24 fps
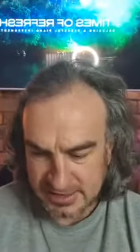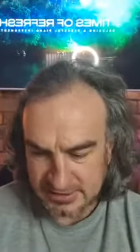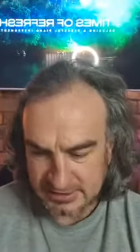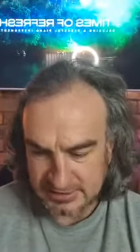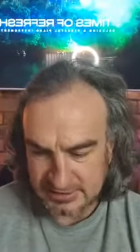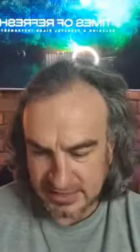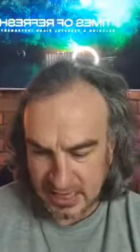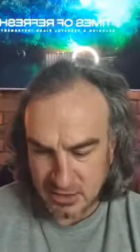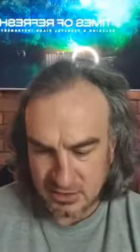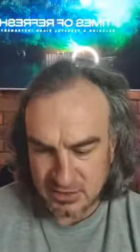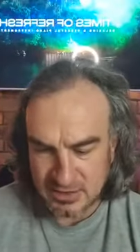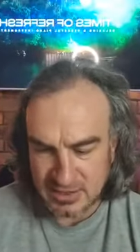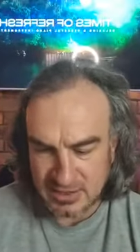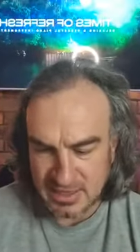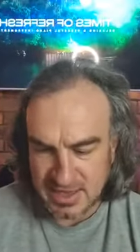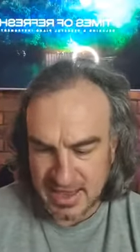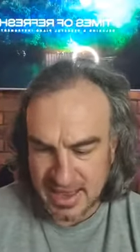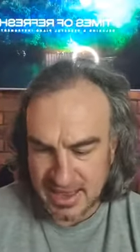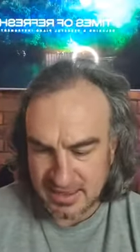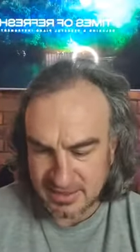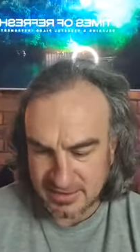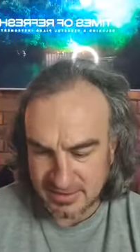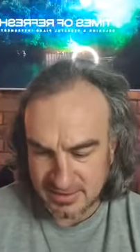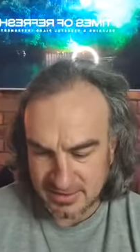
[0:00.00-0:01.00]
Don't
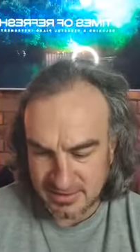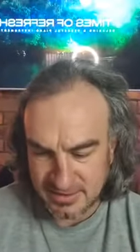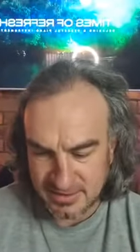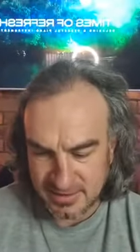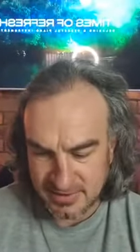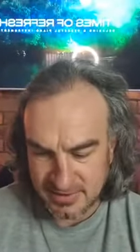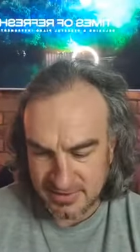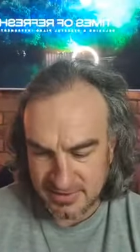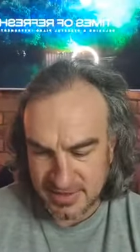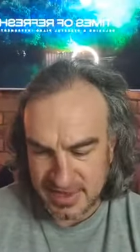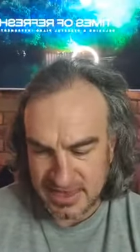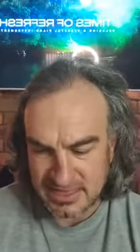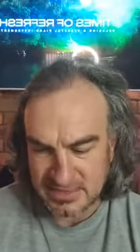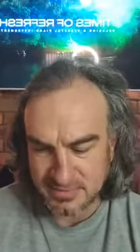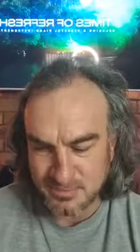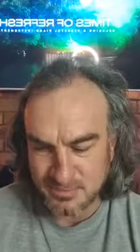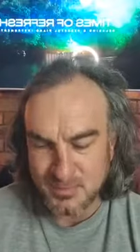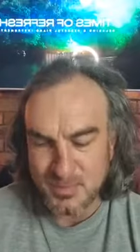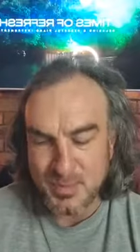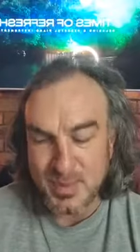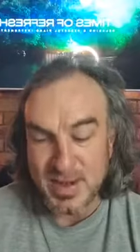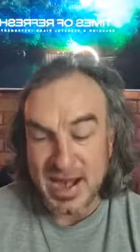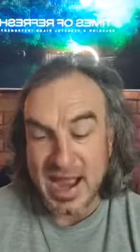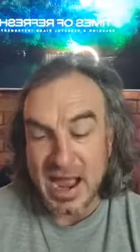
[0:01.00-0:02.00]
let these
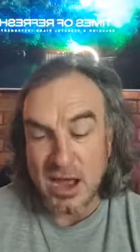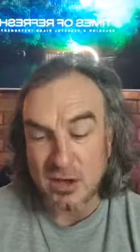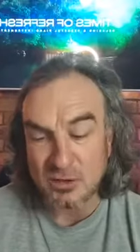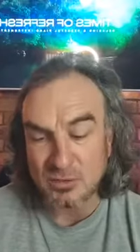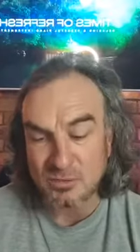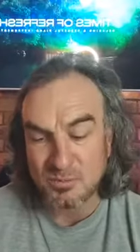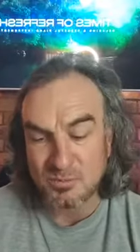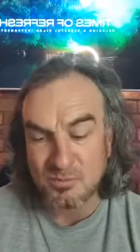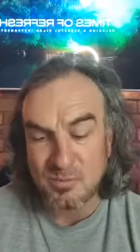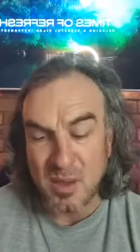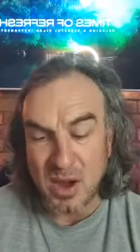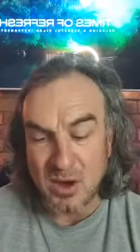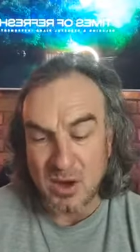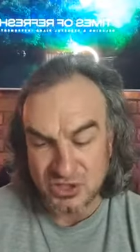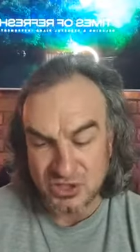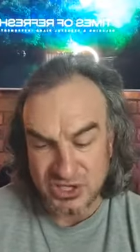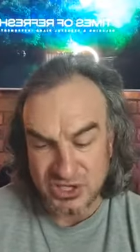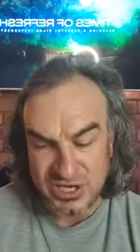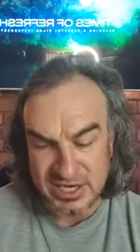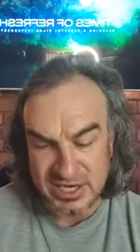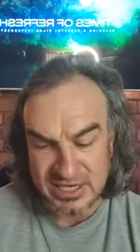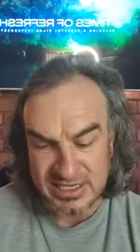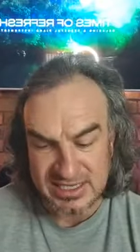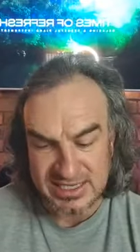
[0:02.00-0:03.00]
proud
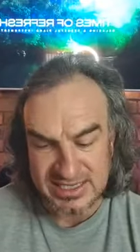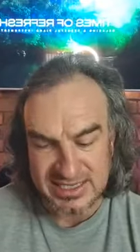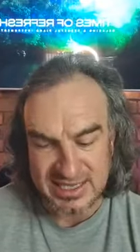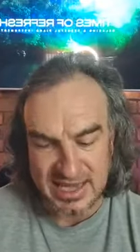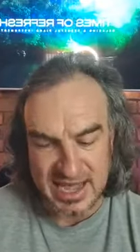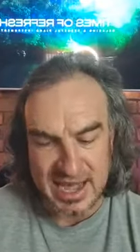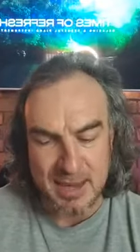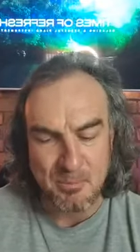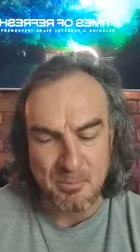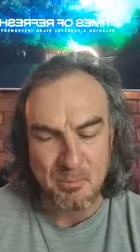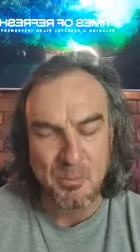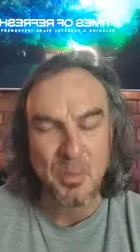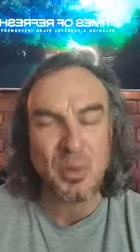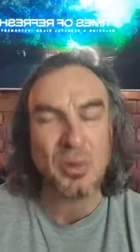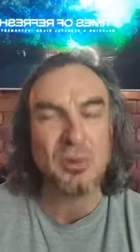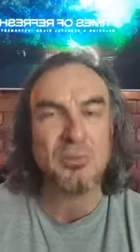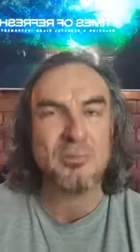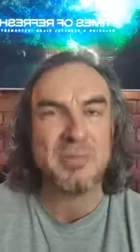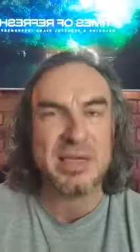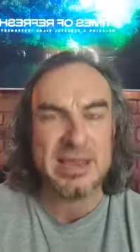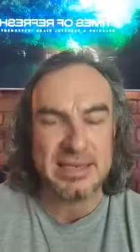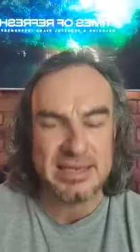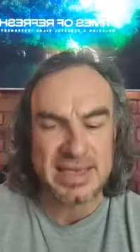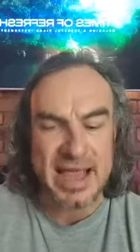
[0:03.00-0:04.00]
boasters trample
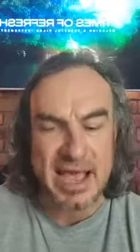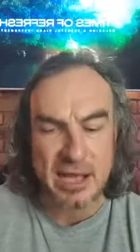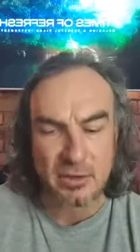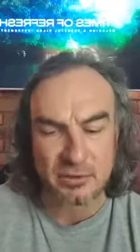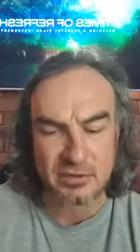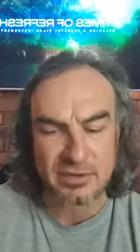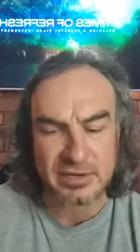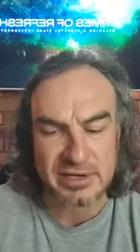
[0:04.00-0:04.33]
me down.